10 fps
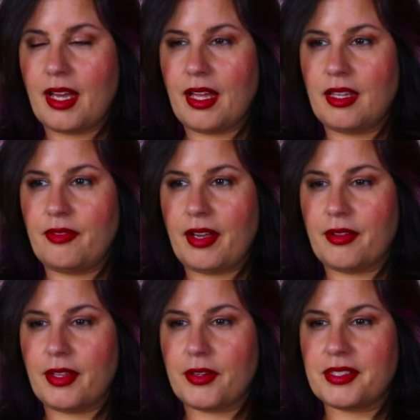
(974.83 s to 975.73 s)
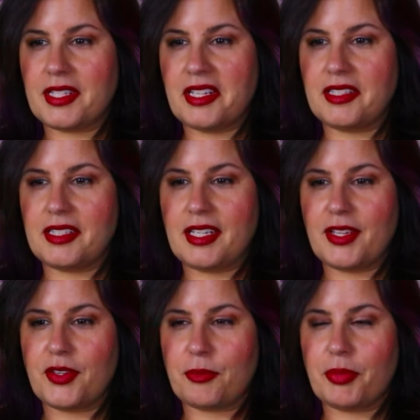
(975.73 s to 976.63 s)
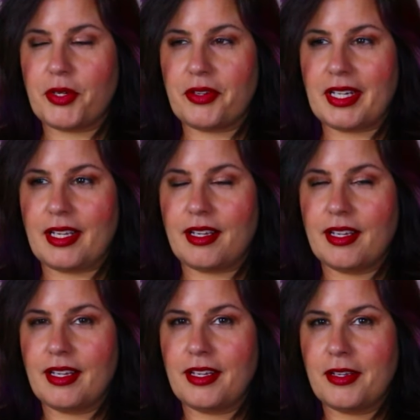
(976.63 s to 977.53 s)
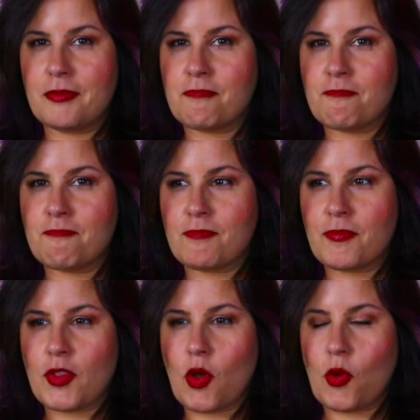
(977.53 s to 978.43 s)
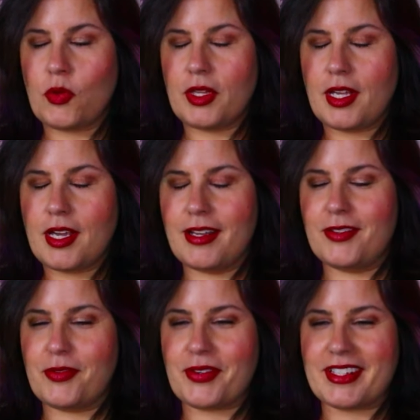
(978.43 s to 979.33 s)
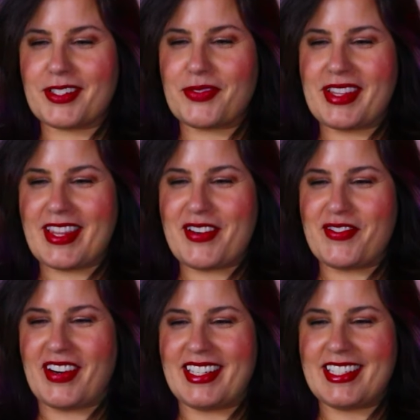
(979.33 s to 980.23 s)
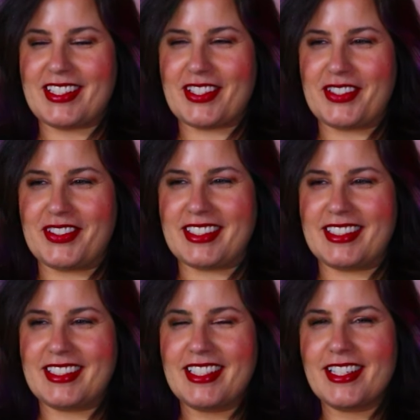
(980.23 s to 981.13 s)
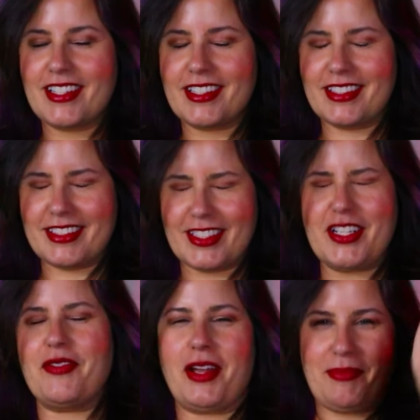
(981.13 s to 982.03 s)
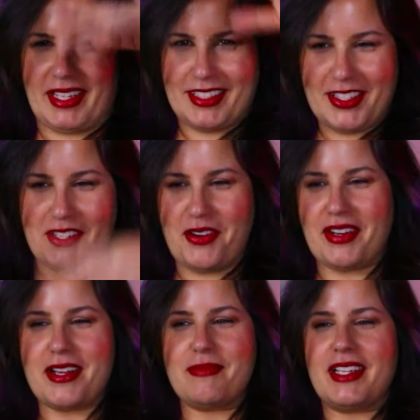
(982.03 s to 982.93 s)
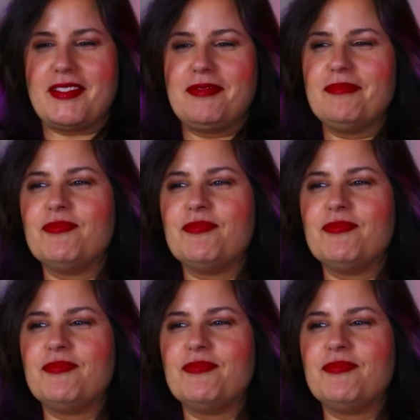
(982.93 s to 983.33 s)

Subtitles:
I love how their sanctity and their purity only works when they want it to. You know what I mean. You know what I mean.